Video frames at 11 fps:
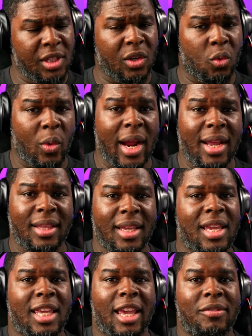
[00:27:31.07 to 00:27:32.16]
The rate that
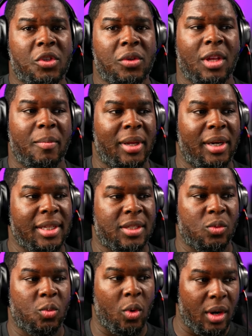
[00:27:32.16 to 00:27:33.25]
he gives you the ability
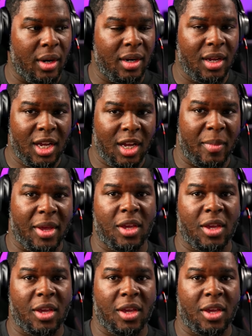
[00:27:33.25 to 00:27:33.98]
to one,